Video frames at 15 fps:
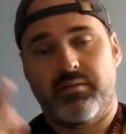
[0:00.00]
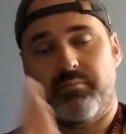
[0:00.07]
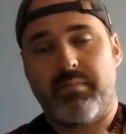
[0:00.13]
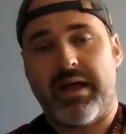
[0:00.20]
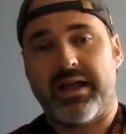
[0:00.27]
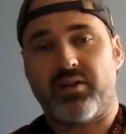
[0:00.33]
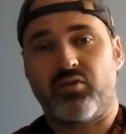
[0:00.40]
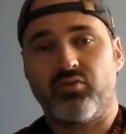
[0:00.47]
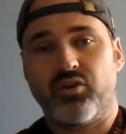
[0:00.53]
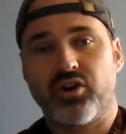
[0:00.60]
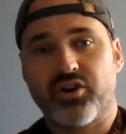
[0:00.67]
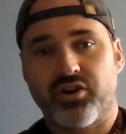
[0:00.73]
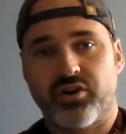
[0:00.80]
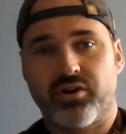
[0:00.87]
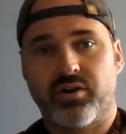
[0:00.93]
Michael
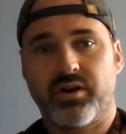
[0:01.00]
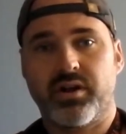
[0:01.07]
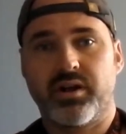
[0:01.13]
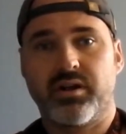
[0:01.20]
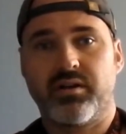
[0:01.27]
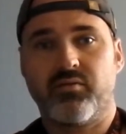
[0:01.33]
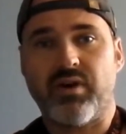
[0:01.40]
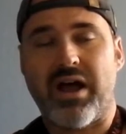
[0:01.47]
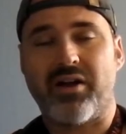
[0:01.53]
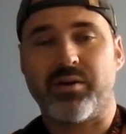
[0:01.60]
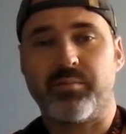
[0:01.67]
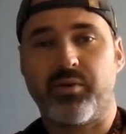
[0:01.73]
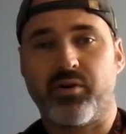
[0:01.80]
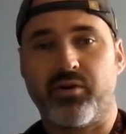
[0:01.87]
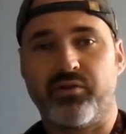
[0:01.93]
Rooker, Rowdy
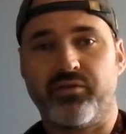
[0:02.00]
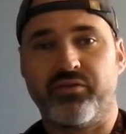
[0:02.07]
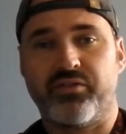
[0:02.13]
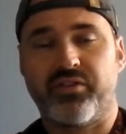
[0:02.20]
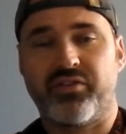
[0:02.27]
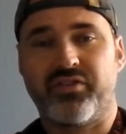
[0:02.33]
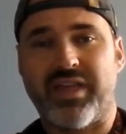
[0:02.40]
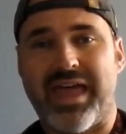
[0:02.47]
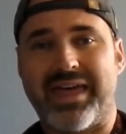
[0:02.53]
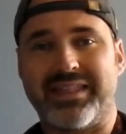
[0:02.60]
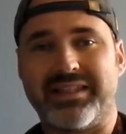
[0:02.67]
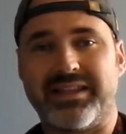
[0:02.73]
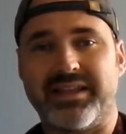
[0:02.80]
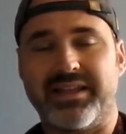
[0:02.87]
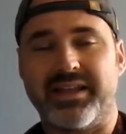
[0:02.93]
Burns,
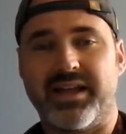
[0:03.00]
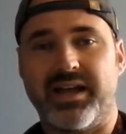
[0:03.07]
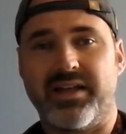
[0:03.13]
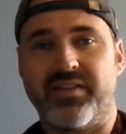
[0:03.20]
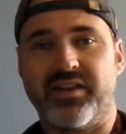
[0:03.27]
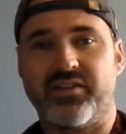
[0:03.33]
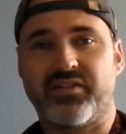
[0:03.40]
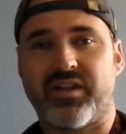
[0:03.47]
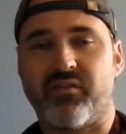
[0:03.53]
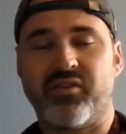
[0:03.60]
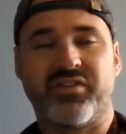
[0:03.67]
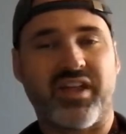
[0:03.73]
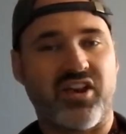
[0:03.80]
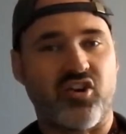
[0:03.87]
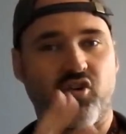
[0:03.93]
sadly, they discover
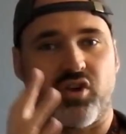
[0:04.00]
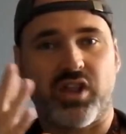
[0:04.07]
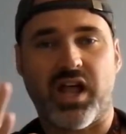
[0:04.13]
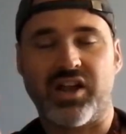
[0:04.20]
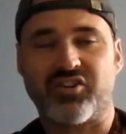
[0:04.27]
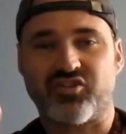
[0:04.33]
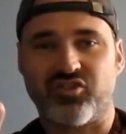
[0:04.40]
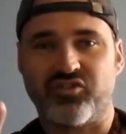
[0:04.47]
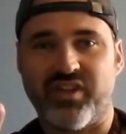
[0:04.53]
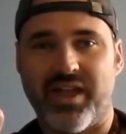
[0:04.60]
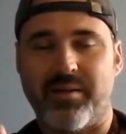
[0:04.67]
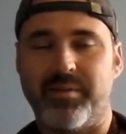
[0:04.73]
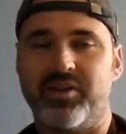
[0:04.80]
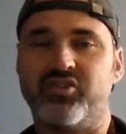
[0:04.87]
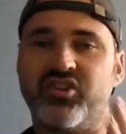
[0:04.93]
he's got neurological
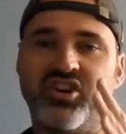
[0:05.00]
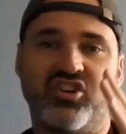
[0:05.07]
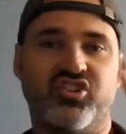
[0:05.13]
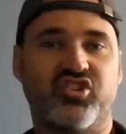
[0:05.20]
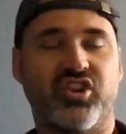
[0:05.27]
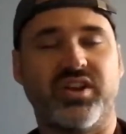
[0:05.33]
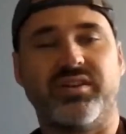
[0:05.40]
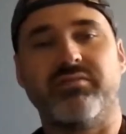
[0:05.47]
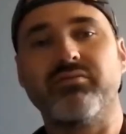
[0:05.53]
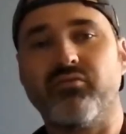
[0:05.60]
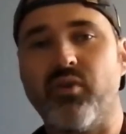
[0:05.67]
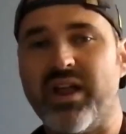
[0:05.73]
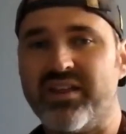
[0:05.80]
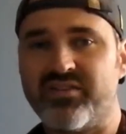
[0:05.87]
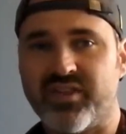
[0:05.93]
damage and he shouldn't
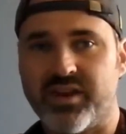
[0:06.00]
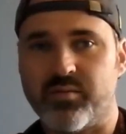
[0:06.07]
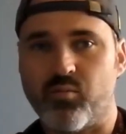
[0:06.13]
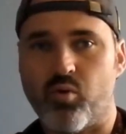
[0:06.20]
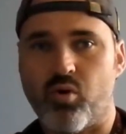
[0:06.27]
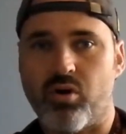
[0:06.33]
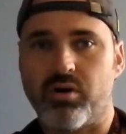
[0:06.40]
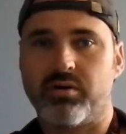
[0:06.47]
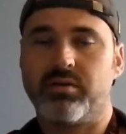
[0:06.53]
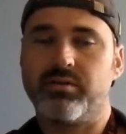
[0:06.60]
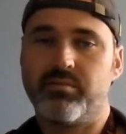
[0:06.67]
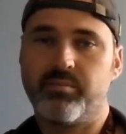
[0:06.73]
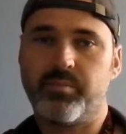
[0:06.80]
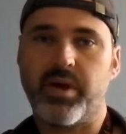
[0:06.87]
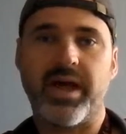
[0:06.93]
race anymore.
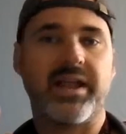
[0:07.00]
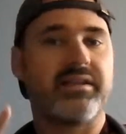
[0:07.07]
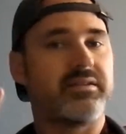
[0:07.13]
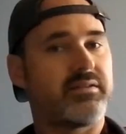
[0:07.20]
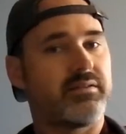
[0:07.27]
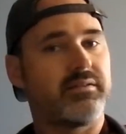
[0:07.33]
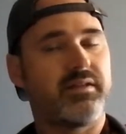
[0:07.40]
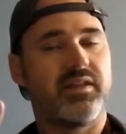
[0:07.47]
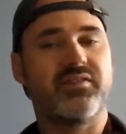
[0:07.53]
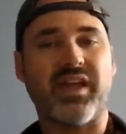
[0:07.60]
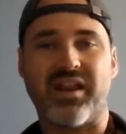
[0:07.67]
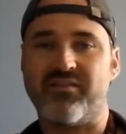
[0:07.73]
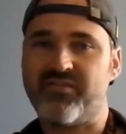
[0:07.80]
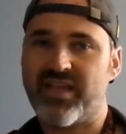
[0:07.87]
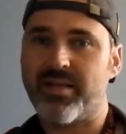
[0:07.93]
But he's
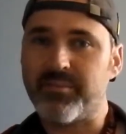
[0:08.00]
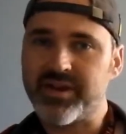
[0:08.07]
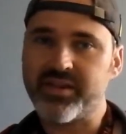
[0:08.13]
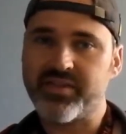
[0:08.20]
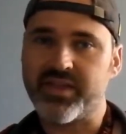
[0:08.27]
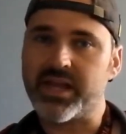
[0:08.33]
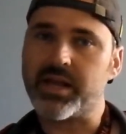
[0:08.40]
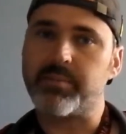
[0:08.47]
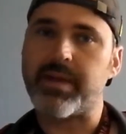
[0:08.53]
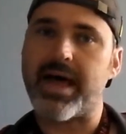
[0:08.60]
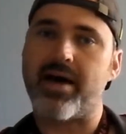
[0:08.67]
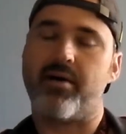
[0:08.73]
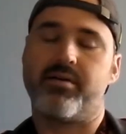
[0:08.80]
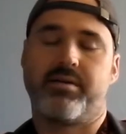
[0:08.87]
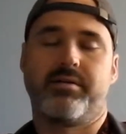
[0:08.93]
got a family to think
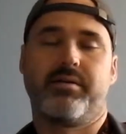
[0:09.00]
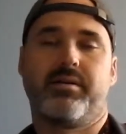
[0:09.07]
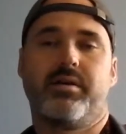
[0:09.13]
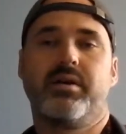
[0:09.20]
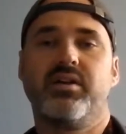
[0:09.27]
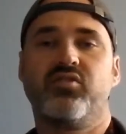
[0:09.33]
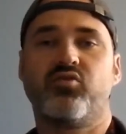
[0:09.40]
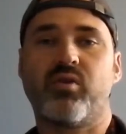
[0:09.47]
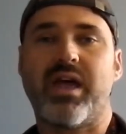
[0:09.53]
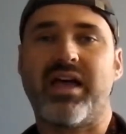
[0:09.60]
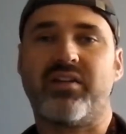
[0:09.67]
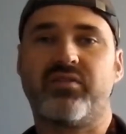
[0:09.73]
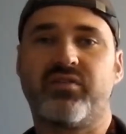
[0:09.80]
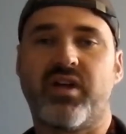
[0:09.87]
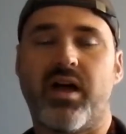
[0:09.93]
about, so he
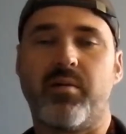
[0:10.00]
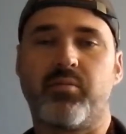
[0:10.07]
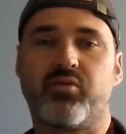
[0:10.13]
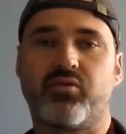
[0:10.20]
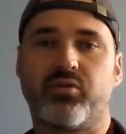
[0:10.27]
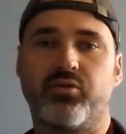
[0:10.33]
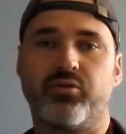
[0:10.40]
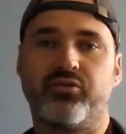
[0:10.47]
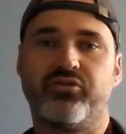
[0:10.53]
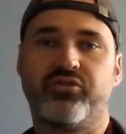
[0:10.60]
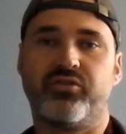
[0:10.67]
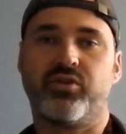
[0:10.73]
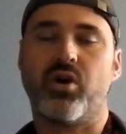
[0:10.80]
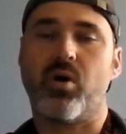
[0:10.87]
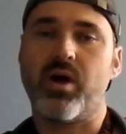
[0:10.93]
asks Tom Cruise
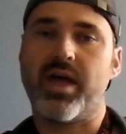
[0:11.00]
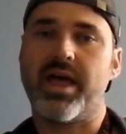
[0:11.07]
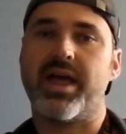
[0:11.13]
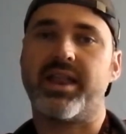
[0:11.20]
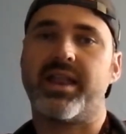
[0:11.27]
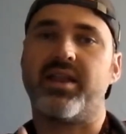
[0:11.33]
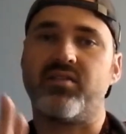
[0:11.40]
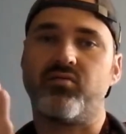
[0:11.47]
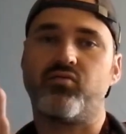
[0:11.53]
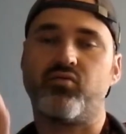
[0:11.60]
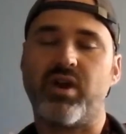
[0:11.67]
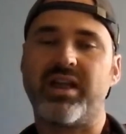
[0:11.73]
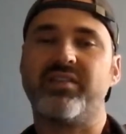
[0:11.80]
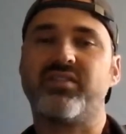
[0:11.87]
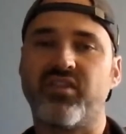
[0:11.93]
to go ahead and
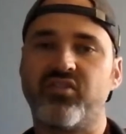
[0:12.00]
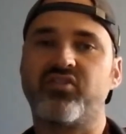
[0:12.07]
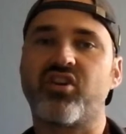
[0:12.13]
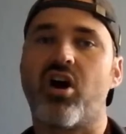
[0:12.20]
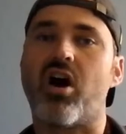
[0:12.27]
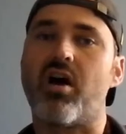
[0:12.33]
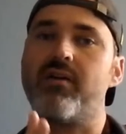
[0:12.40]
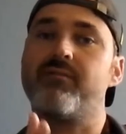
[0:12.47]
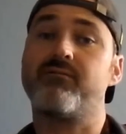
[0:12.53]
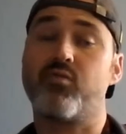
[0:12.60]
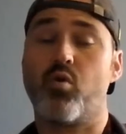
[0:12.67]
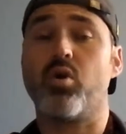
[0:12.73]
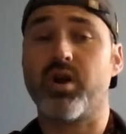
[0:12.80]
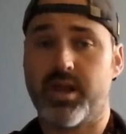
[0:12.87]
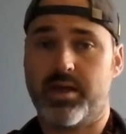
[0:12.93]
race his car
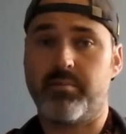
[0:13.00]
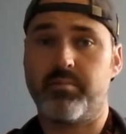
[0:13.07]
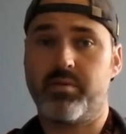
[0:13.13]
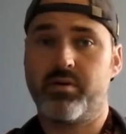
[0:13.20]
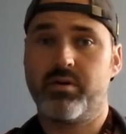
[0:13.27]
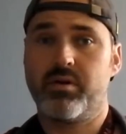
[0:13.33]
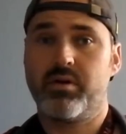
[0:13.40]
for him.